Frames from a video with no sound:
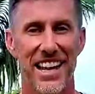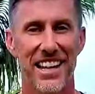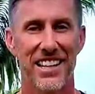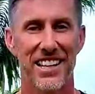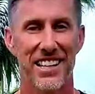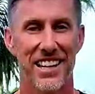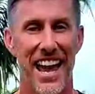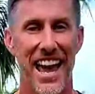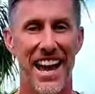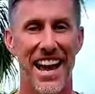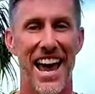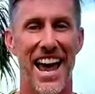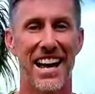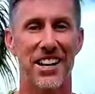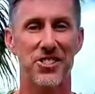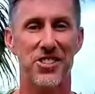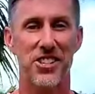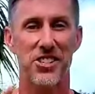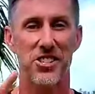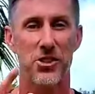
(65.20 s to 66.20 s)
link and
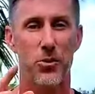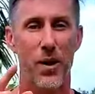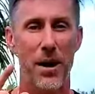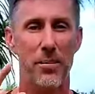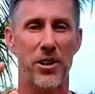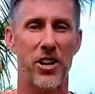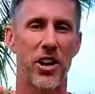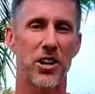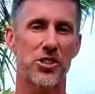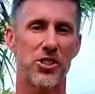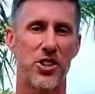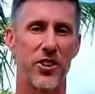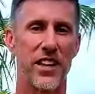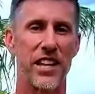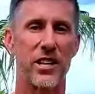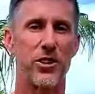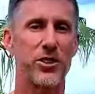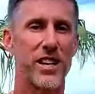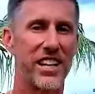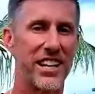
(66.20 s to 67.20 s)
access the webinar so
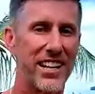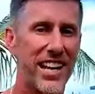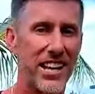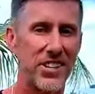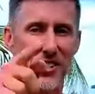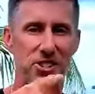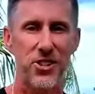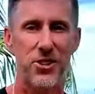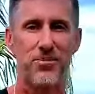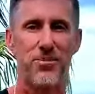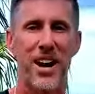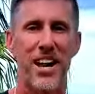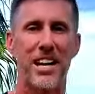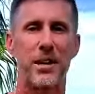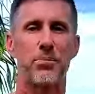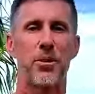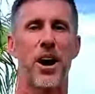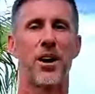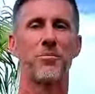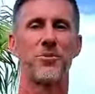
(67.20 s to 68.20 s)
that you can kiss your
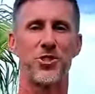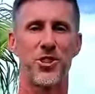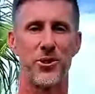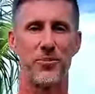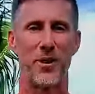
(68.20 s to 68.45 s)
money problems